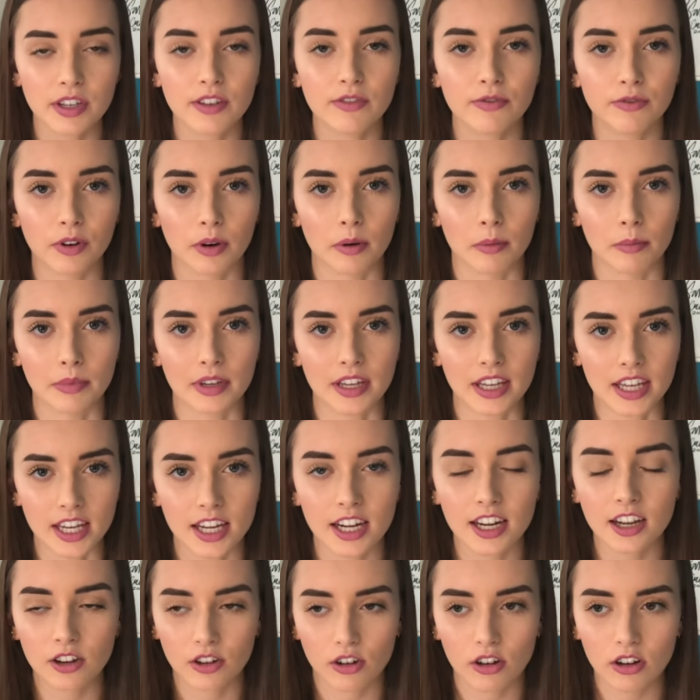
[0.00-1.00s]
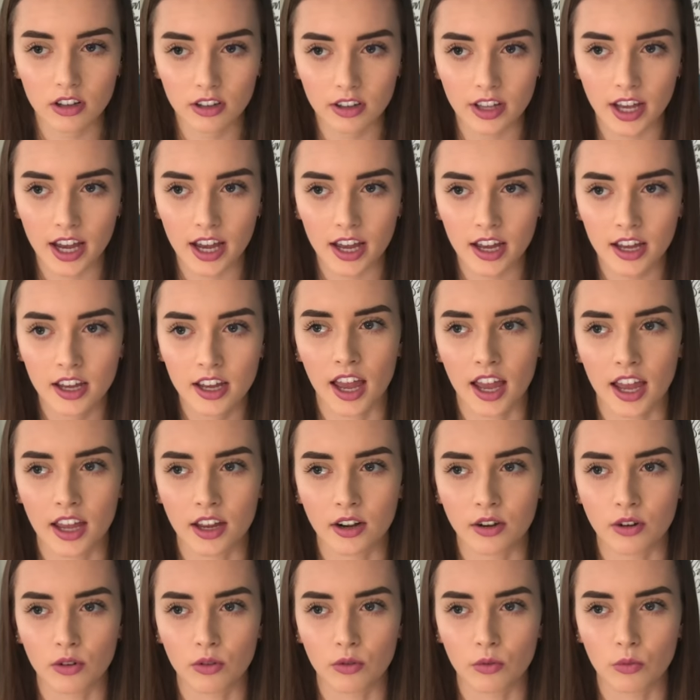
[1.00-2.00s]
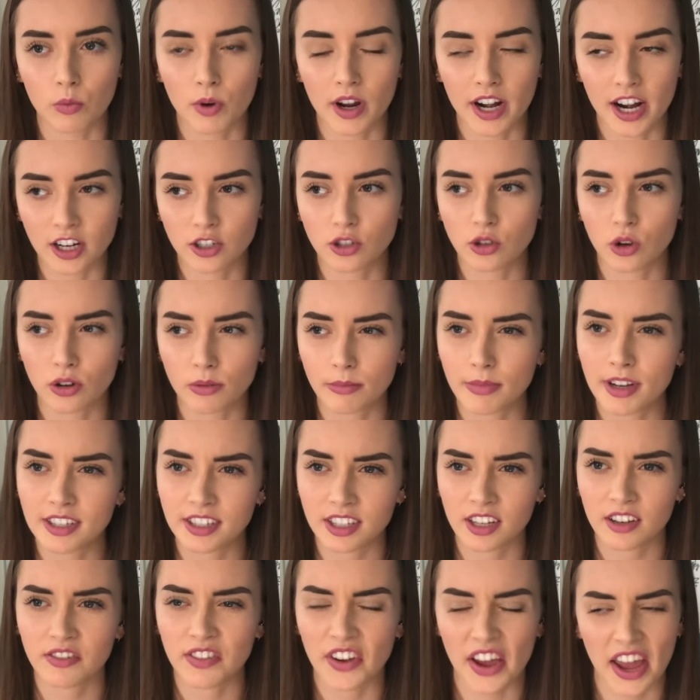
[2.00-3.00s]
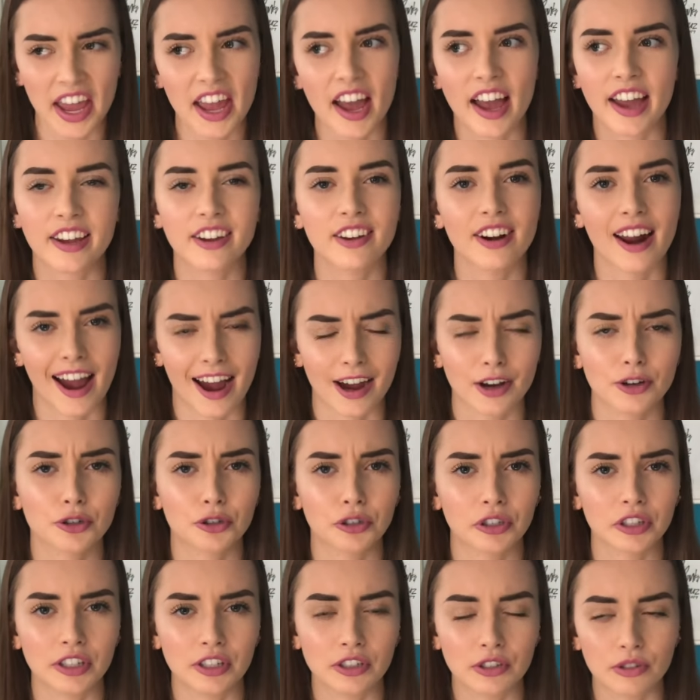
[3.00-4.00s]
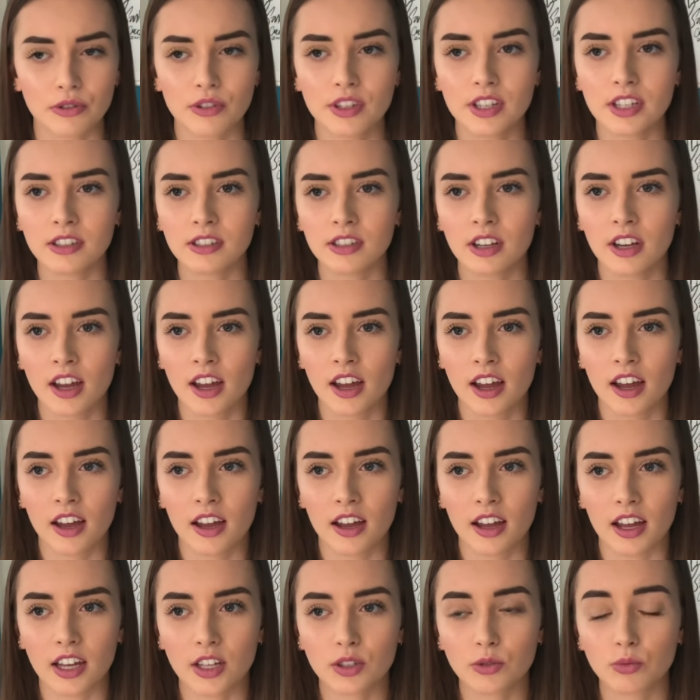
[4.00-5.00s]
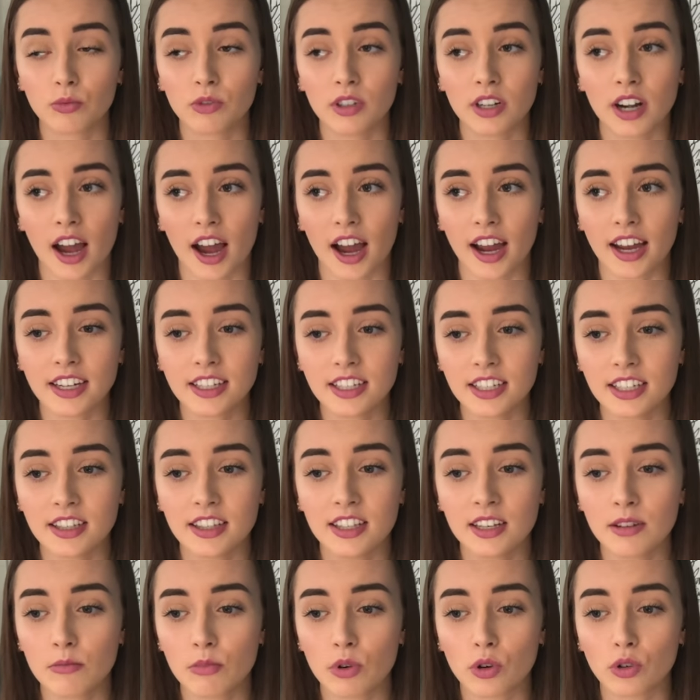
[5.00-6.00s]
me from eating all that, and when I told myself, hey, I could actually do this, is when I did the